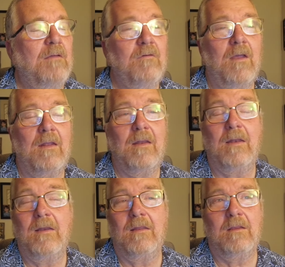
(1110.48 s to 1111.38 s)
had
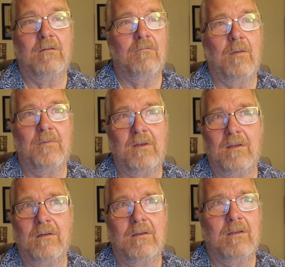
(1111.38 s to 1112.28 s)
anything
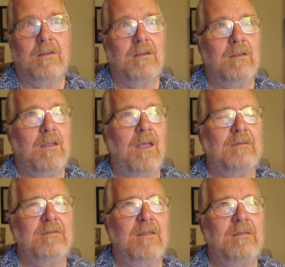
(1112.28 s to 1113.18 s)
remedied. I
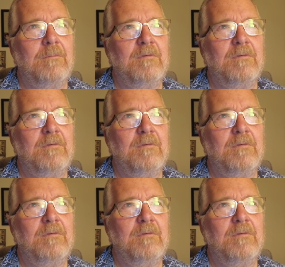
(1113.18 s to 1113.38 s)
sent them